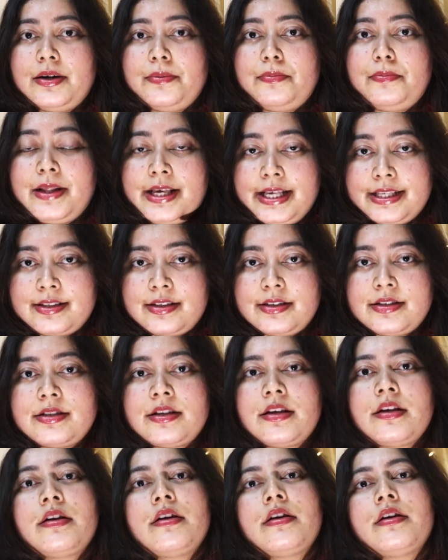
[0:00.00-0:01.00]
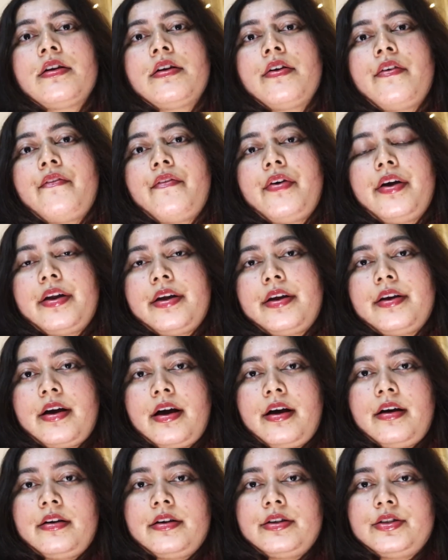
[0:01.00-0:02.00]
places wherein
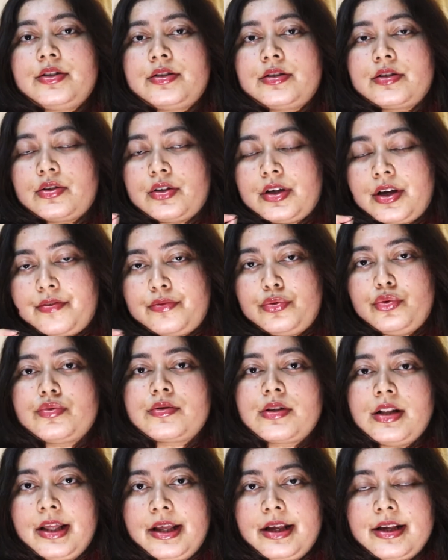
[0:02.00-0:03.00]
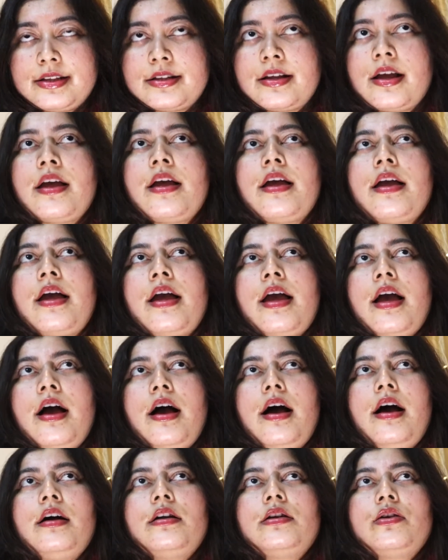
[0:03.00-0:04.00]
I just gave those links,
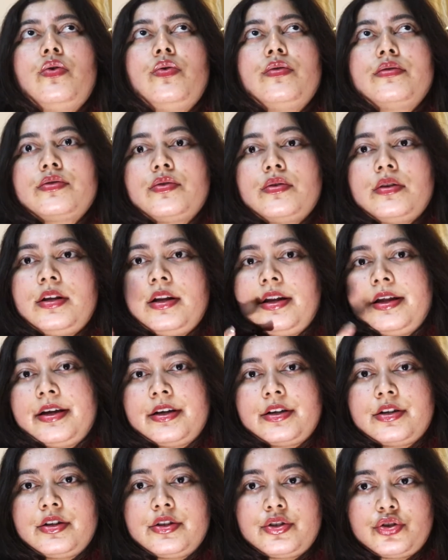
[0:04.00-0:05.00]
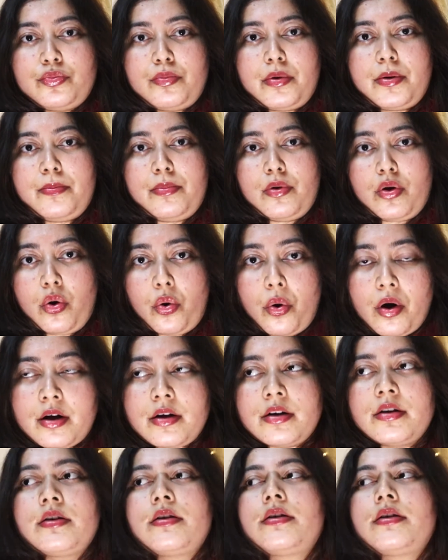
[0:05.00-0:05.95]
and also the link to my blog.